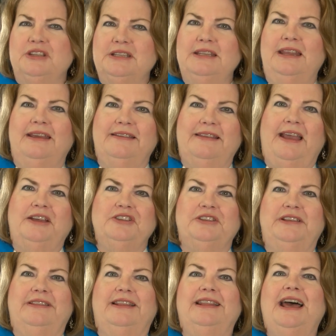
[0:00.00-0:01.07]
today is
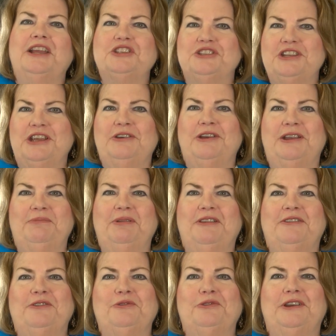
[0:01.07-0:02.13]
actually the lectionary
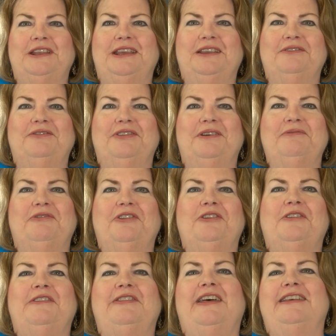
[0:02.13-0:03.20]
epistle reading from
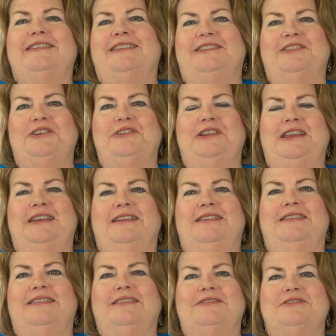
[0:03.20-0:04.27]
1st
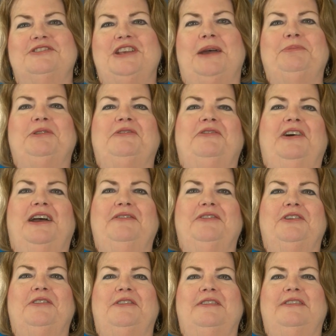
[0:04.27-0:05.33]
Thessalonians chapter 5,
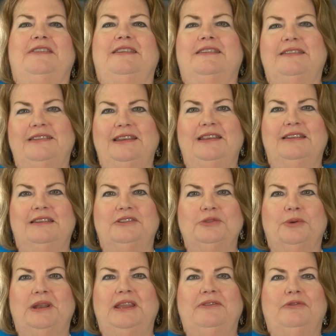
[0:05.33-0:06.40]
verses 16 to
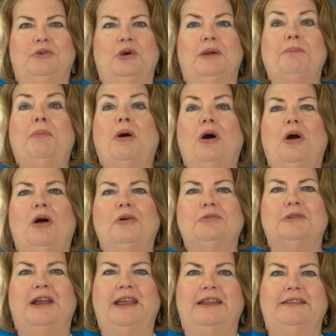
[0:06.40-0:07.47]
24. Paul
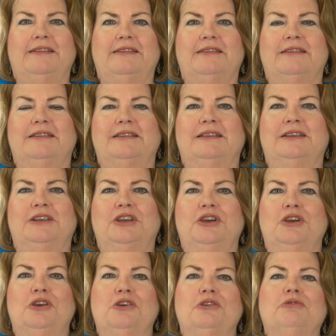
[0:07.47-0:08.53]
writes,
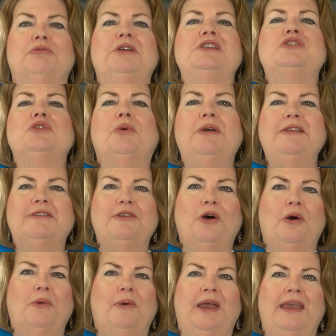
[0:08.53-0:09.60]
Rejoice
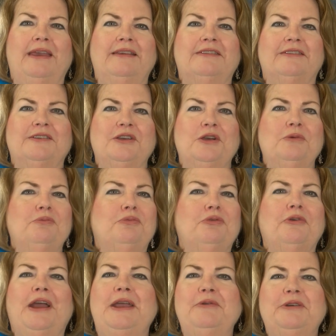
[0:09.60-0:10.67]
always,
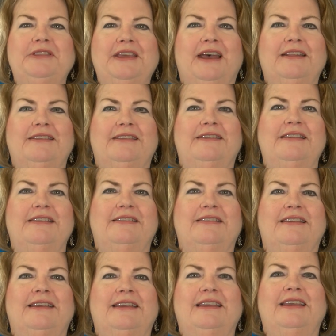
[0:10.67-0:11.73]
pray without
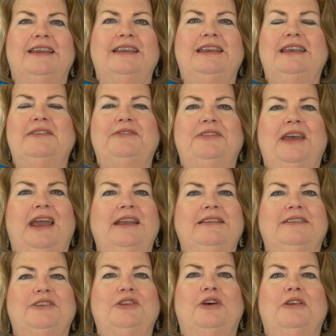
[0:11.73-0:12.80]
ceasing, give
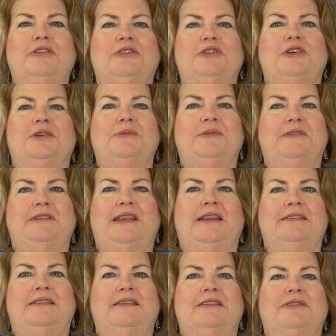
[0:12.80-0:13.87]
thanks in all
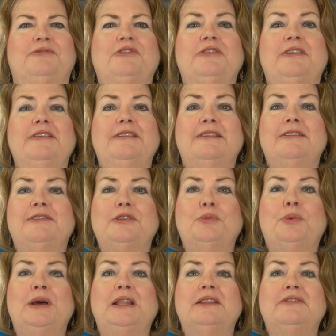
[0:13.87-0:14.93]
circumstances, for this is the
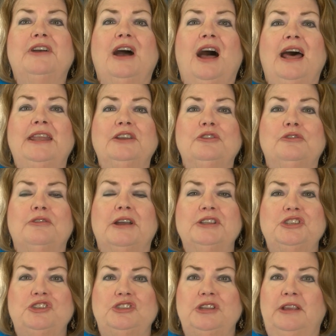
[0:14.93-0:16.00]
will of God in
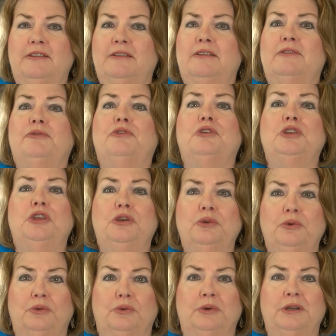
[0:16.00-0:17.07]
Christ Jesus for
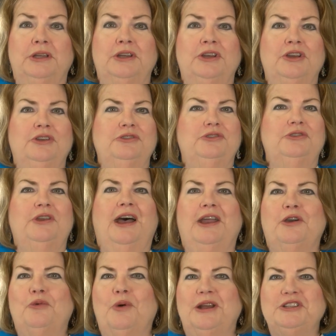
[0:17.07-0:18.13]
you. Do
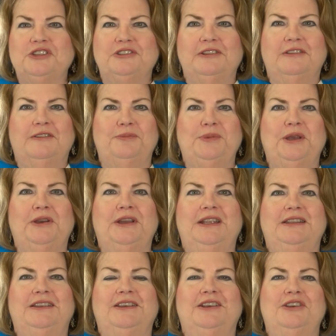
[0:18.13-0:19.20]
not quench the
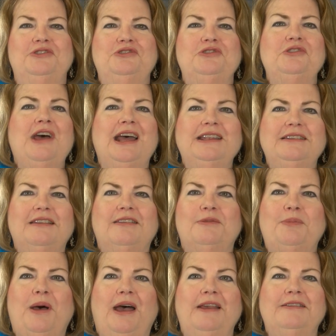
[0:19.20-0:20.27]
spirit, do not
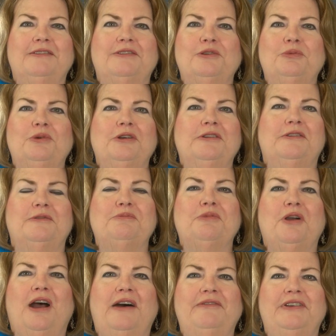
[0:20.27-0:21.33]
despise the words of
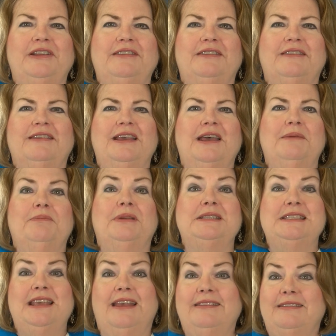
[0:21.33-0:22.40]
prophets, but
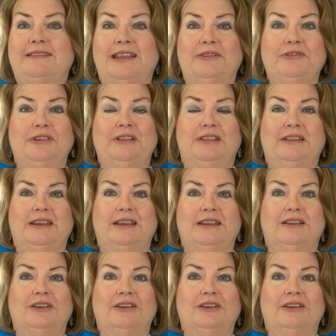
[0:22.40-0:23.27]
test everything.